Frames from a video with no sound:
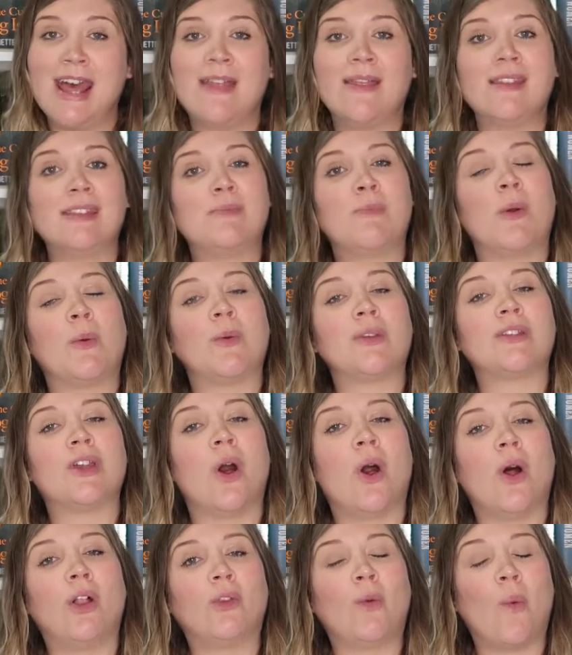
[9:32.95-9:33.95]
This book was
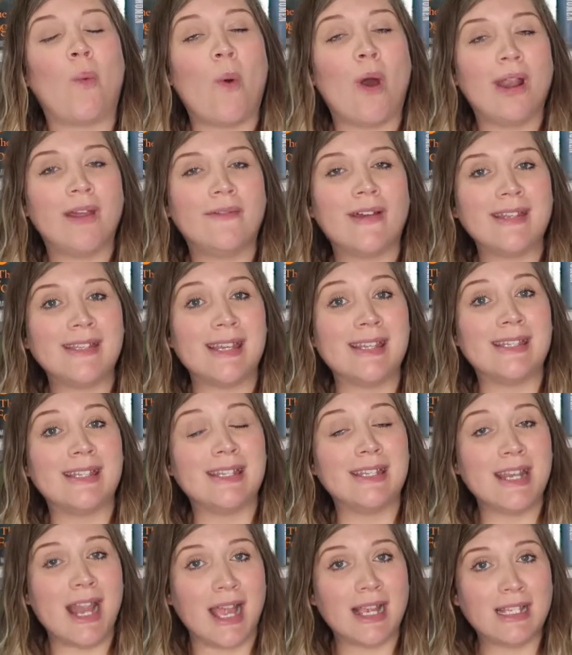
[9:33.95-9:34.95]
called One of Us is
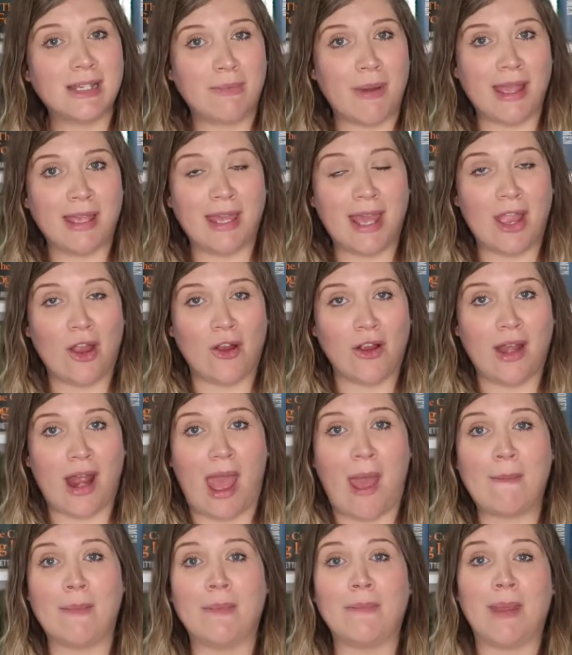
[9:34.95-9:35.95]
Next by Karen
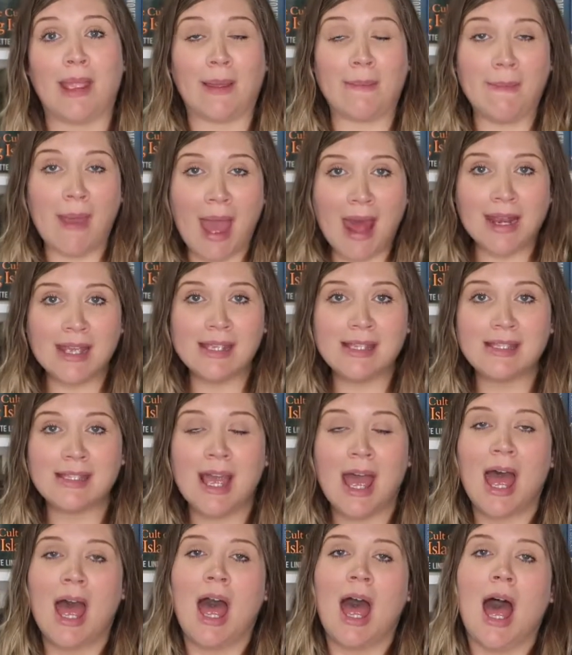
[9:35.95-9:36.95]
M. McManus.
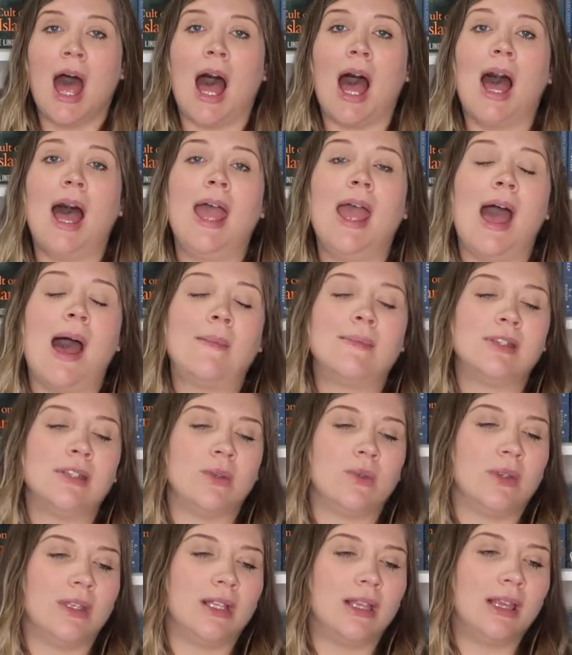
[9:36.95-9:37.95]
I
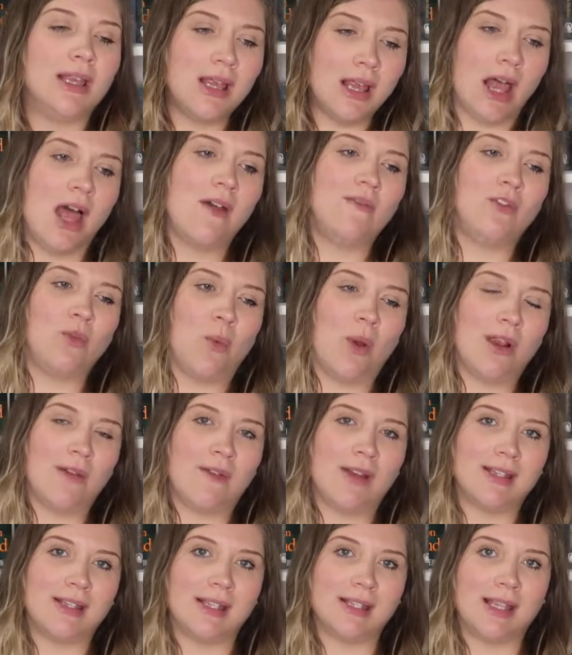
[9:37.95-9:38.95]
absolutely loved One of
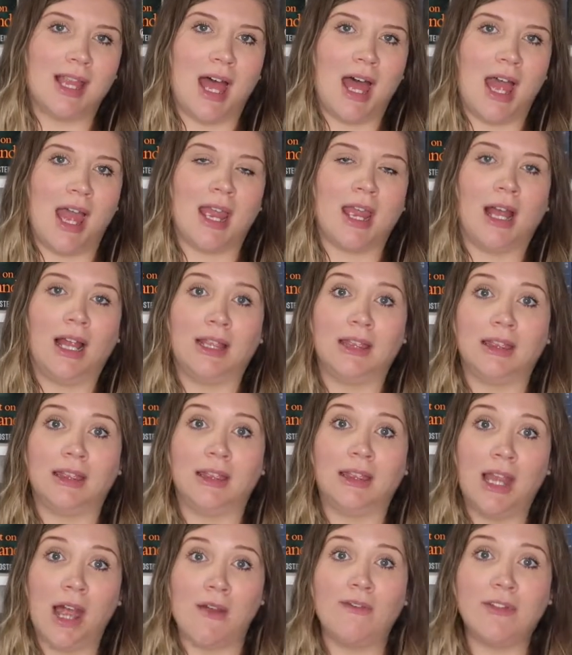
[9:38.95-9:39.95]
Us is Lying,
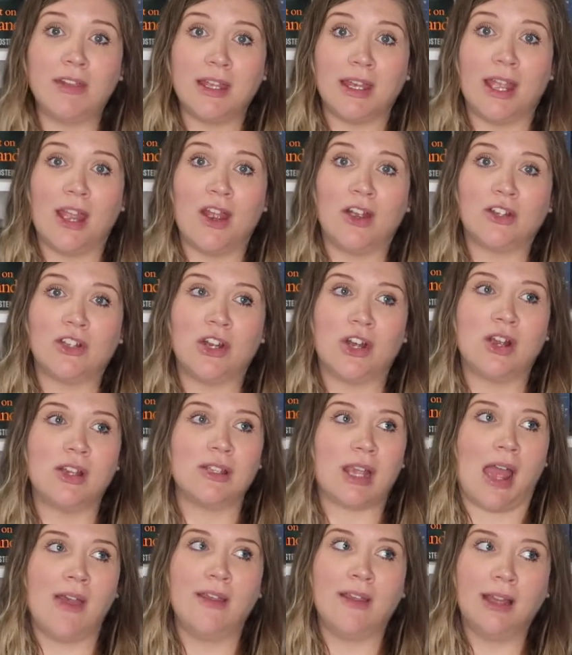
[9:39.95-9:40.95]
loved the characters.
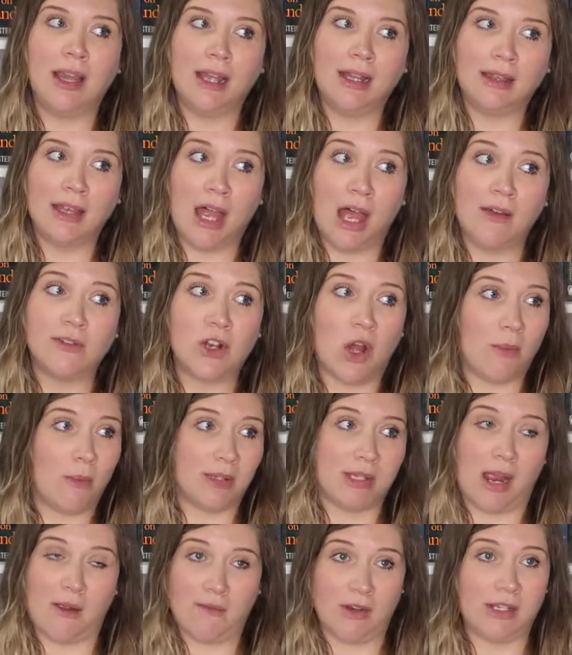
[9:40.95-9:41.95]
I think I loved
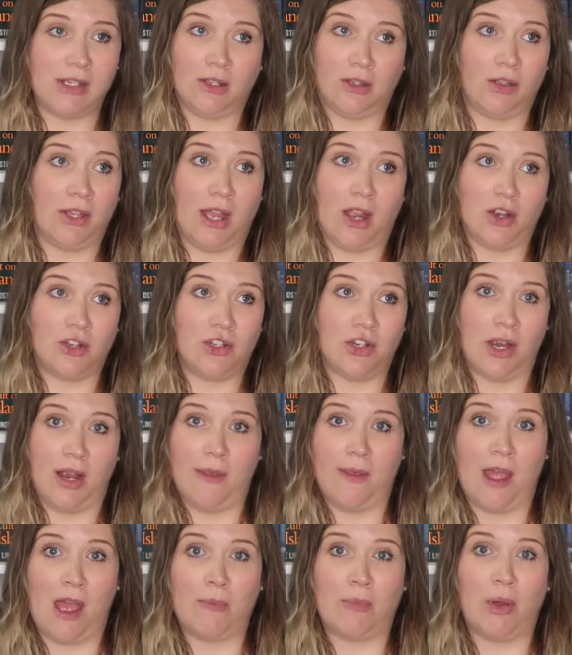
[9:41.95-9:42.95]
almost every single character
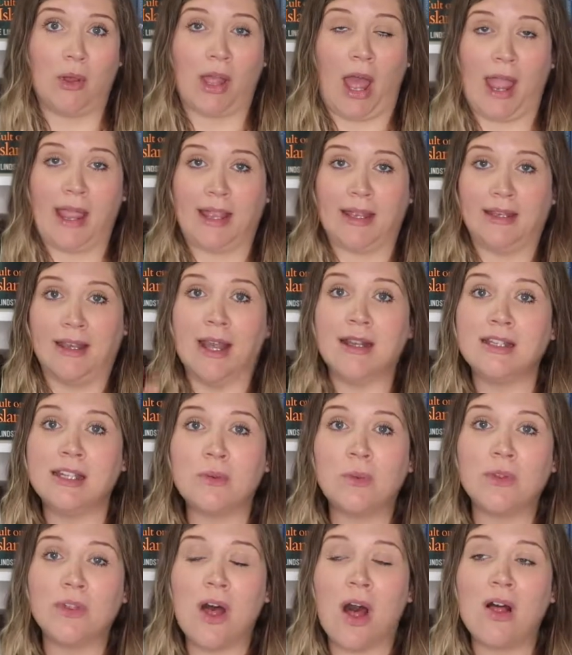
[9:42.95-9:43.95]
in that book. I connected
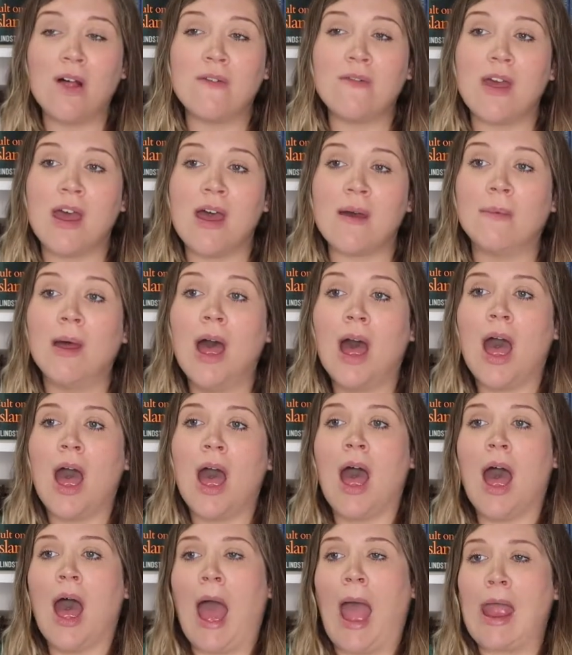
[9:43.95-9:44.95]
with all of them.
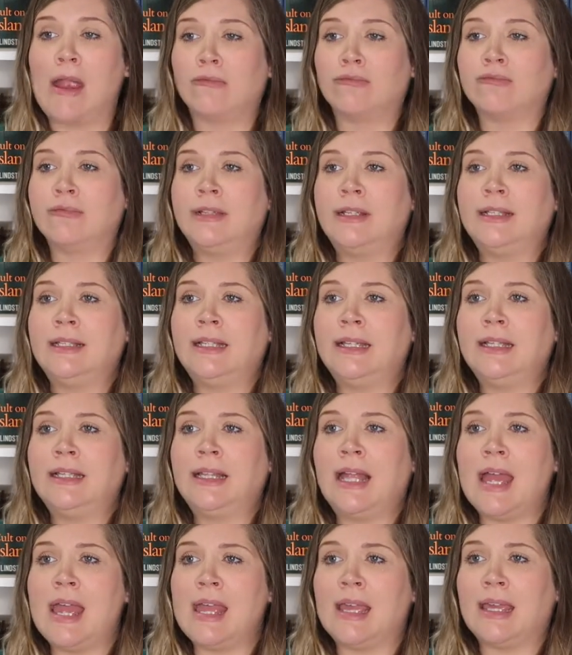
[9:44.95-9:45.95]
I really
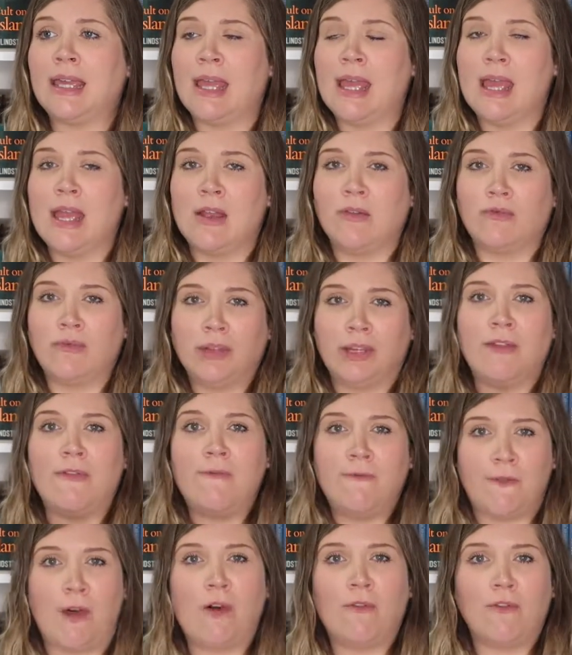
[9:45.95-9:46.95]

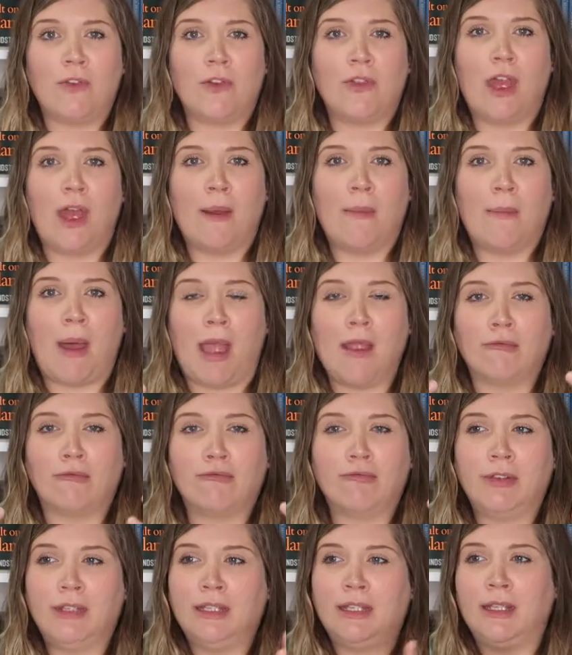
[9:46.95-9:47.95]
felt for them. I
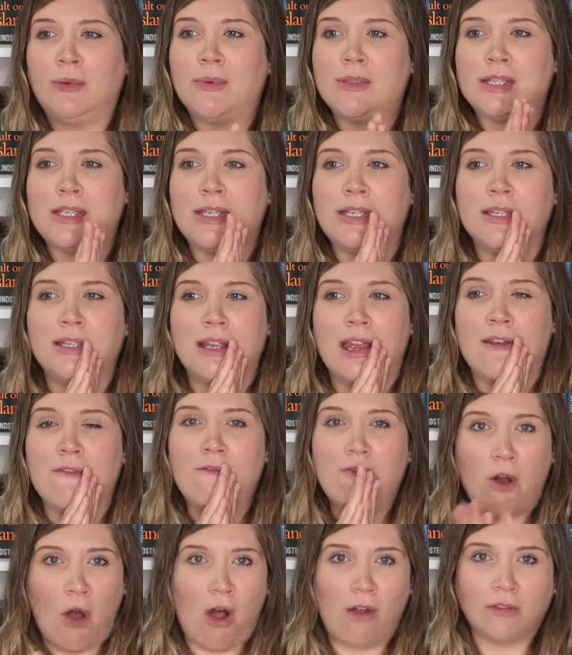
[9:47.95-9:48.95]
really was
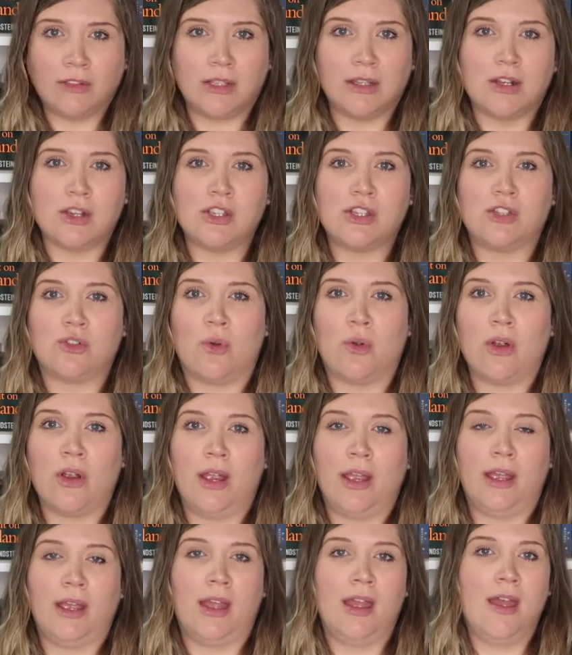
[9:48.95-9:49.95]
involved in their
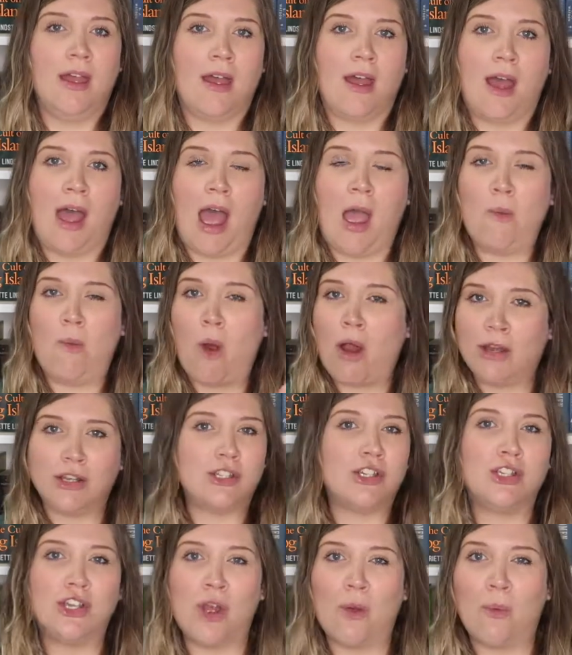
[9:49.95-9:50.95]
story. I wanted
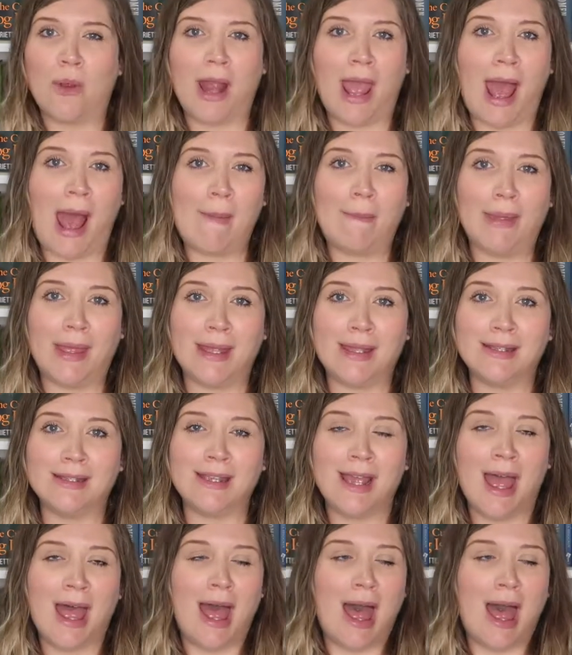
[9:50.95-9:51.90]
to know what happened.